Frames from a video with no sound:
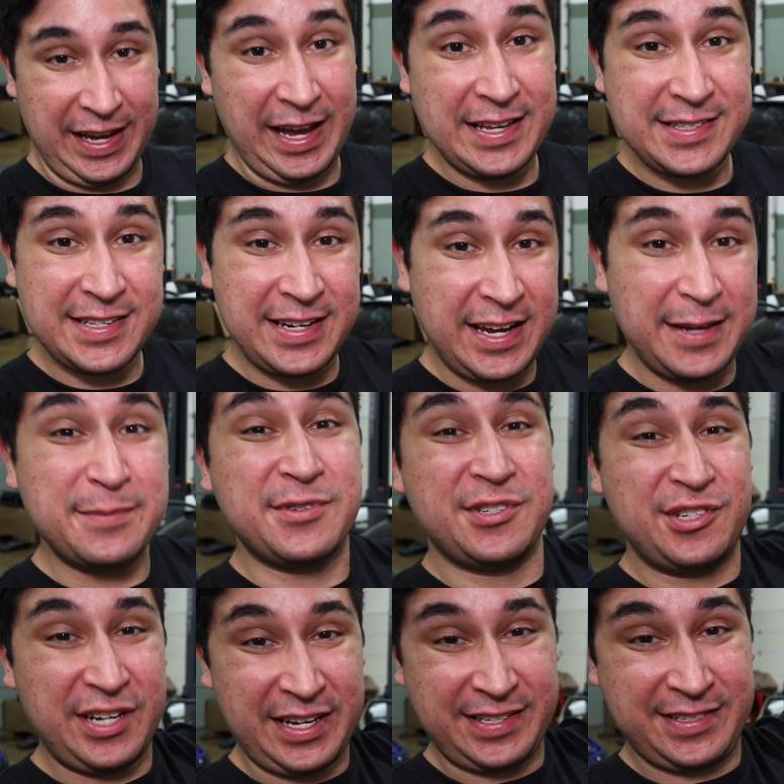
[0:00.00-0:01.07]
As the name
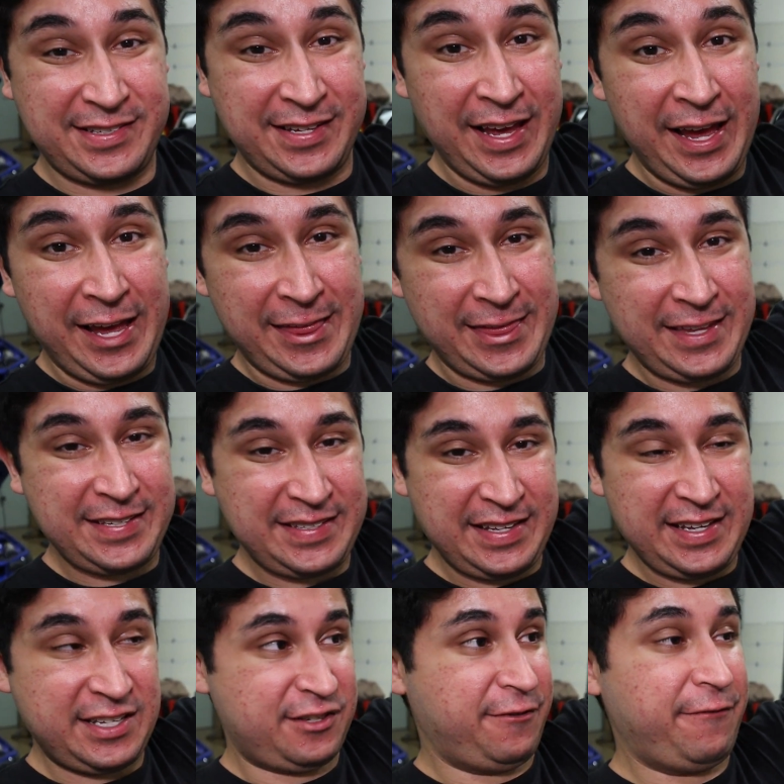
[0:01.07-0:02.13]
suggests, this
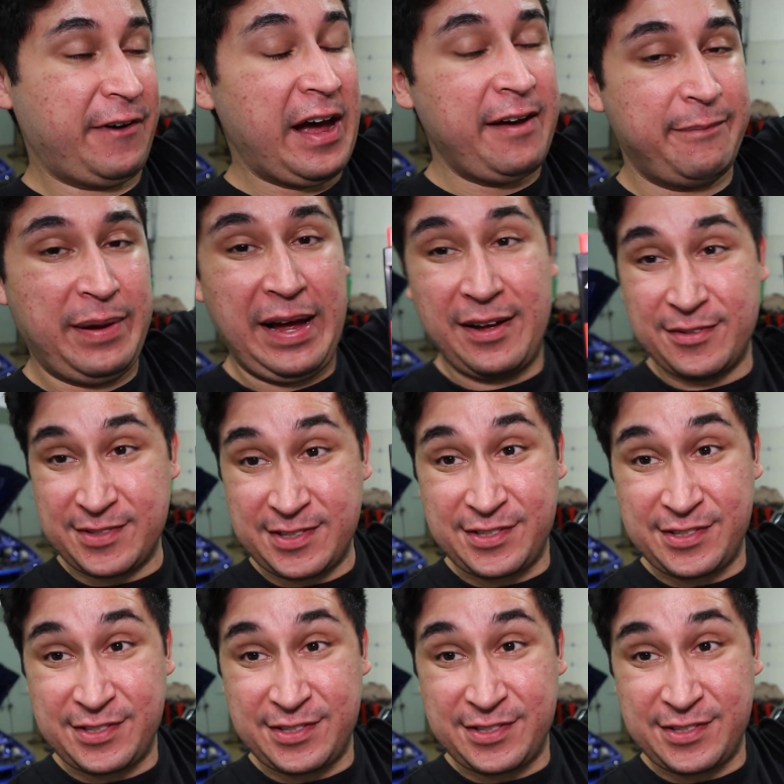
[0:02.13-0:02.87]
thing is five pounds.